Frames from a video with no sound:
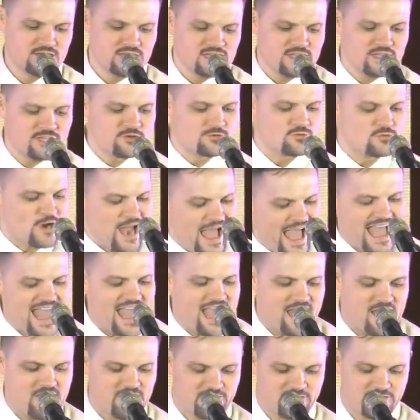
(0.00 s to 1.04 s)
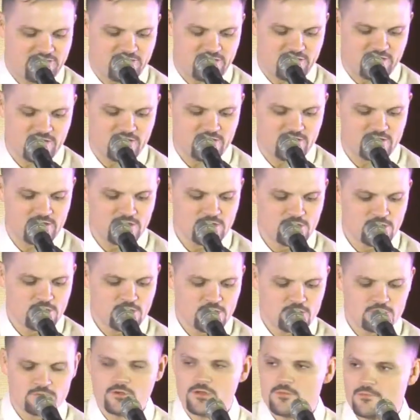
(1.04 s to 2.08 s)
In wrath,
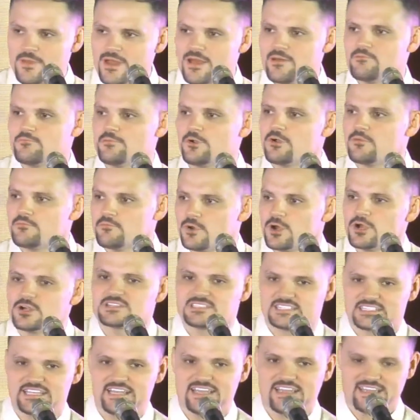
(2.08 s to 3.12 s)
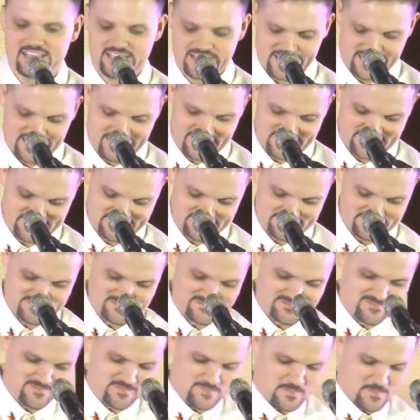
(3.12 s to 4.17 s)
remember mercy
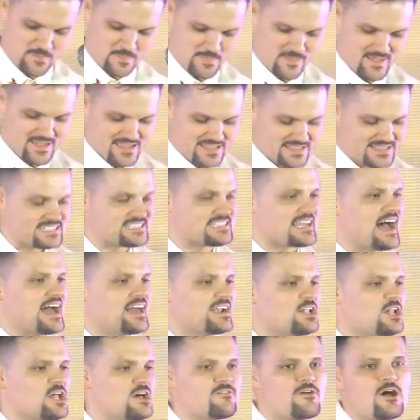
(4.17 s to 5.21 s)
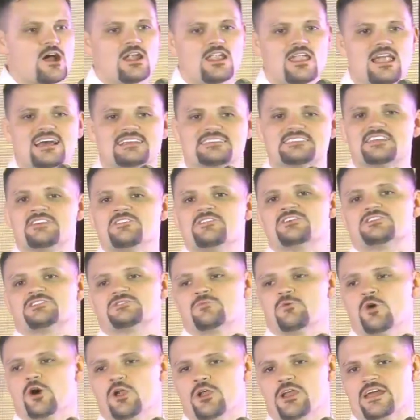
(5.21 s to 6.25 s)
the title of our lesson this
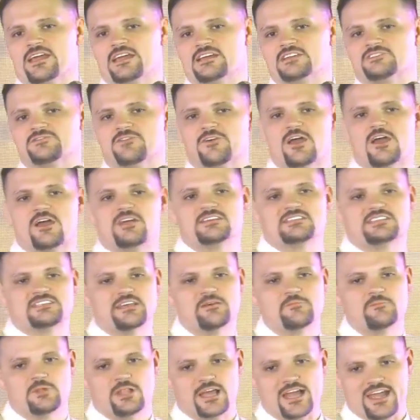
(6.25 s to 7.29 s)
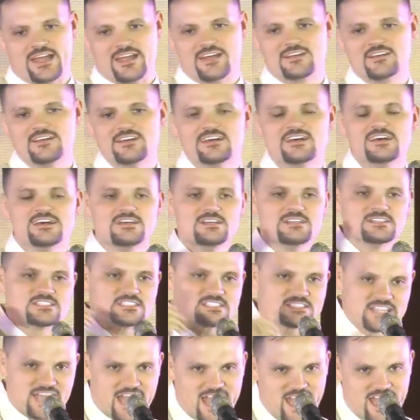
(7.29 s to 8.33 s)
morning is very simply
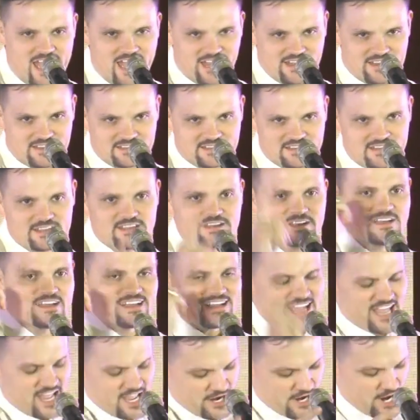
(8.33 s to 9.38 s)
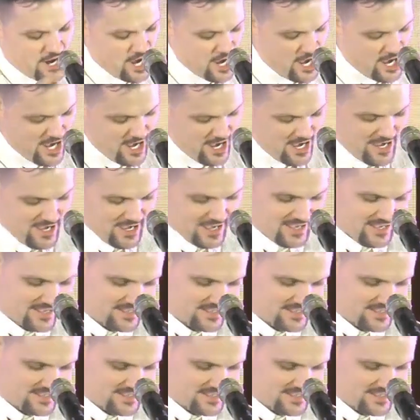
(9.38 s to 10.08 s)
Stand in Awe.